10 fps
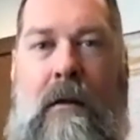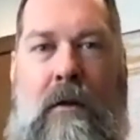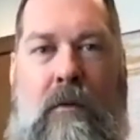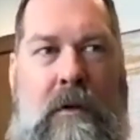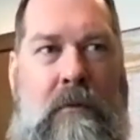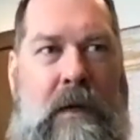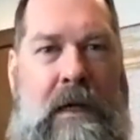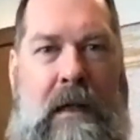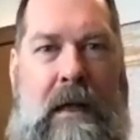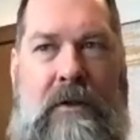You wouldn't
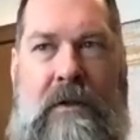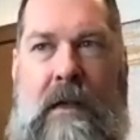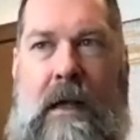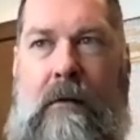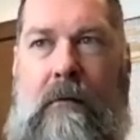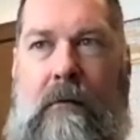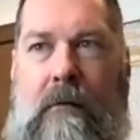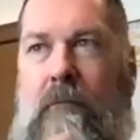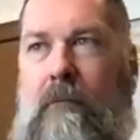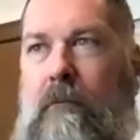be like, just like,
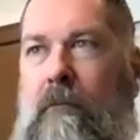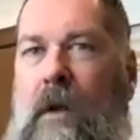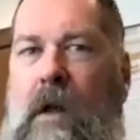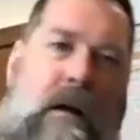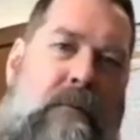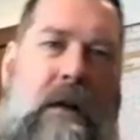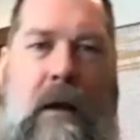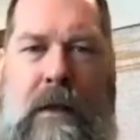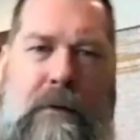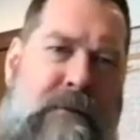all right, where
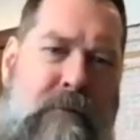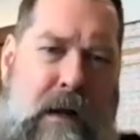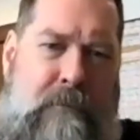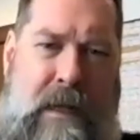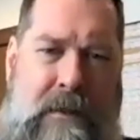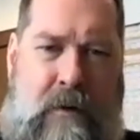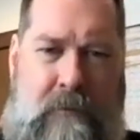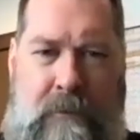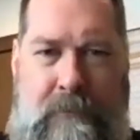that was, well, that's over.